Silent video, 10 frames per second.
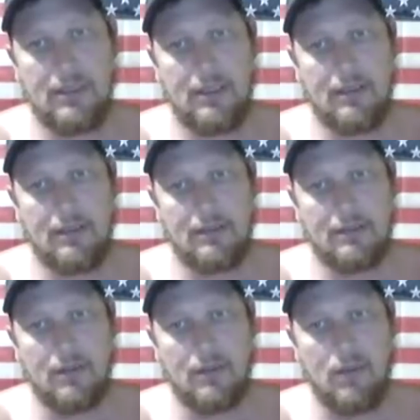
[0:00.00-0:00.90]
Oh, White
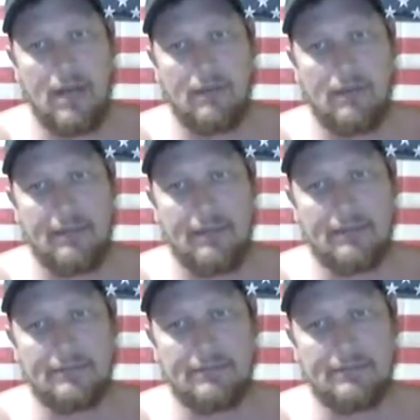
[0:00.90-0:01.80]
Rabbit.
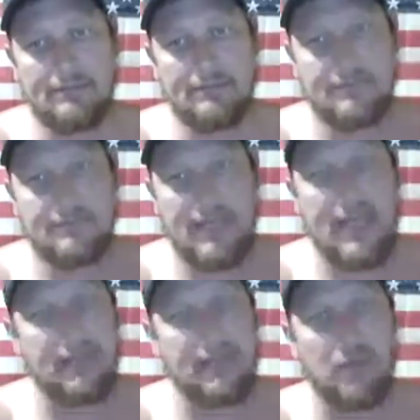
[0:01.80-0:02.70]
That's what
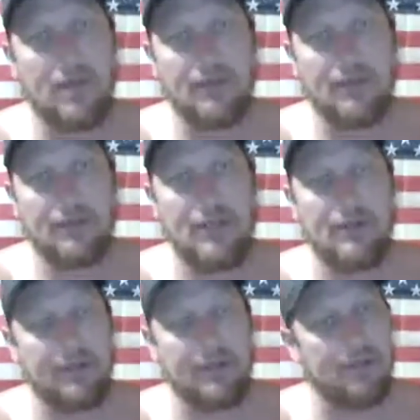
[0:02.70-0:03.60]
they're doing. They're trying
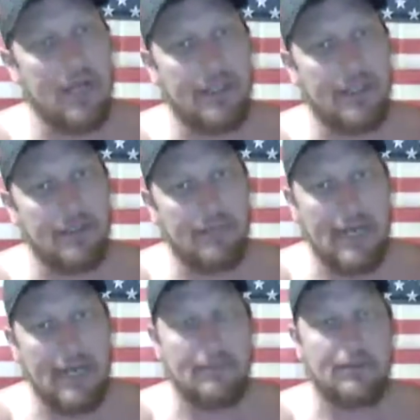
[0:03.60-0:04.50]
to do damage
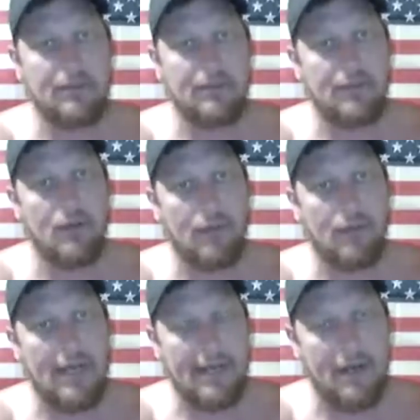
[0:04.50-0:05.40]
control right now,
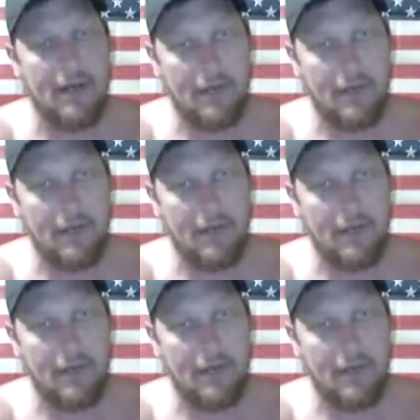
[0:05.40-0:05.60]
guys.